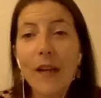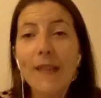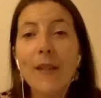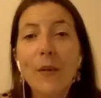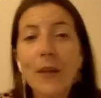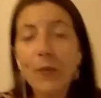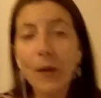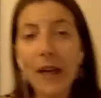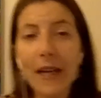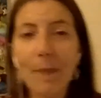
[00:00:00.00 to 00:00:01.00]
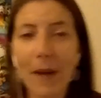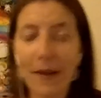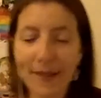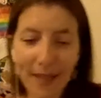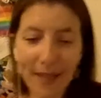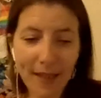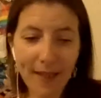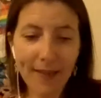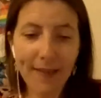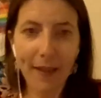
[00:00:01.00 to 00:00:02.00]
So it's really about, see
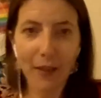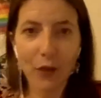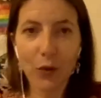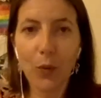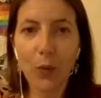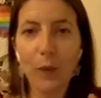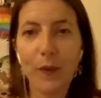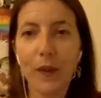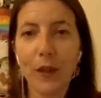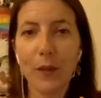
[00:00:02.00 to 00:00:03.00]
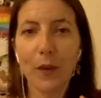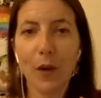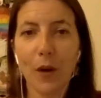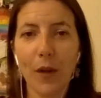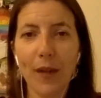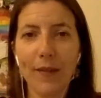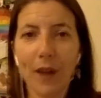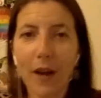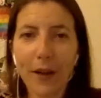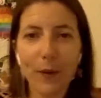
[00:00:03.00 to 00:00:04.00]
these as like tools that you've got. They're
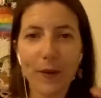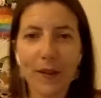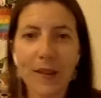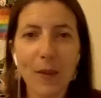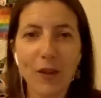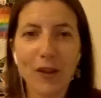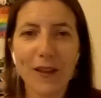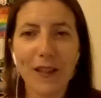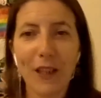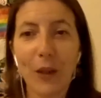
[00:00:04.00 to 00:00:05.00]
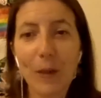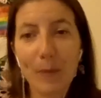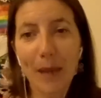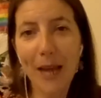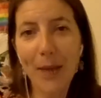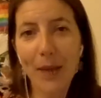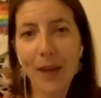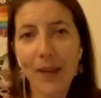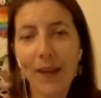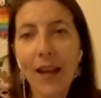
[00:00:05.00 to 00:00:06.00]
dials and switches that you can play
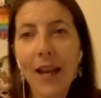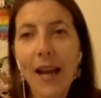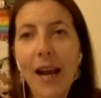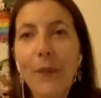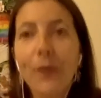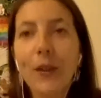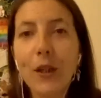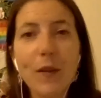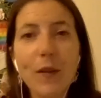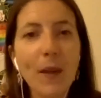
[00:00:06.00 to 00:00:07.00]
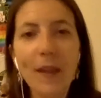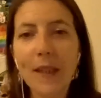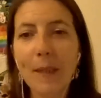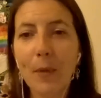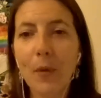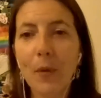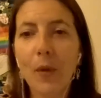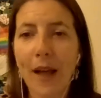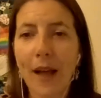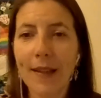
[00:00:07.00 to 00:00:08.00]
with, and for you to explore
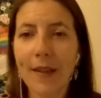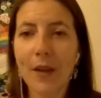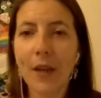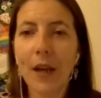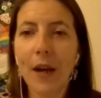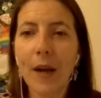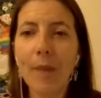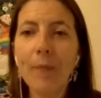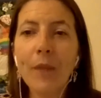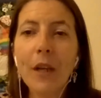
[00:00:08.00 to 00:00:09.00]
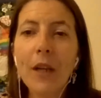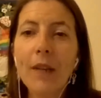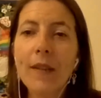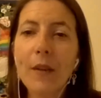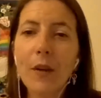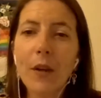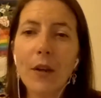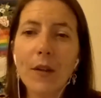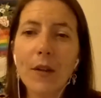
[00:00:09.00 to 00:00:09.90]
that. So if